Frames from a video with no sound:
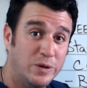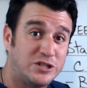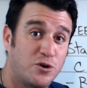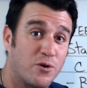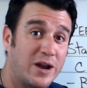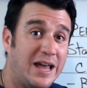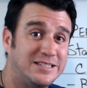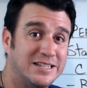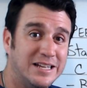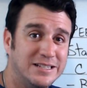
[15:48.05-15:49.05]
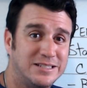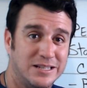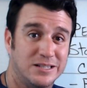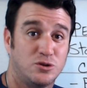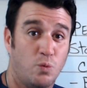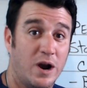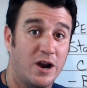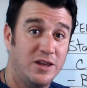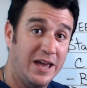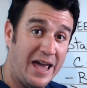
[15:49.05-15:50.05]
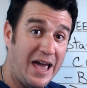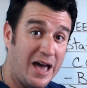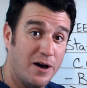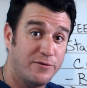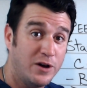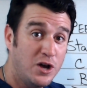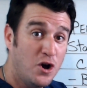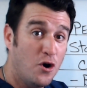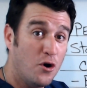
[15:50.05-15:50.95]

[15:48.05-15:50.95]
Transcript: which creates an instance where you have